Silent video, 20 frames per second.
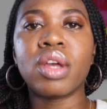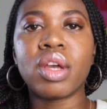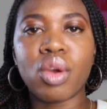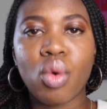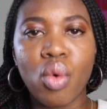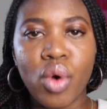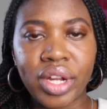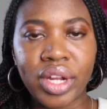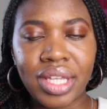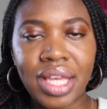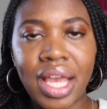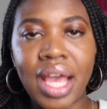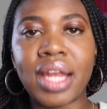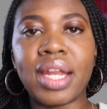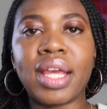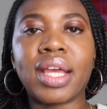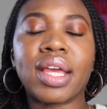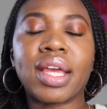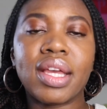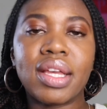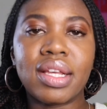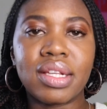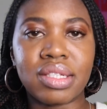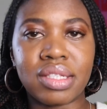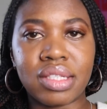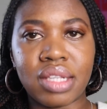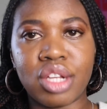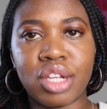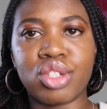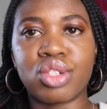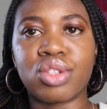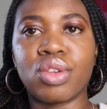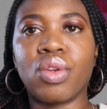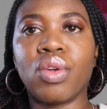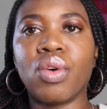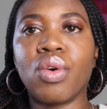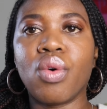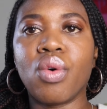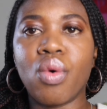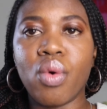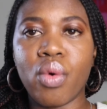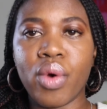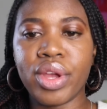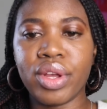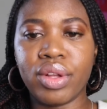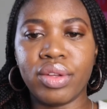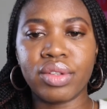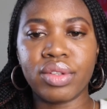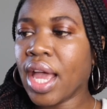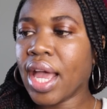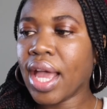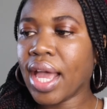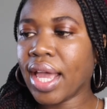organic essential oils.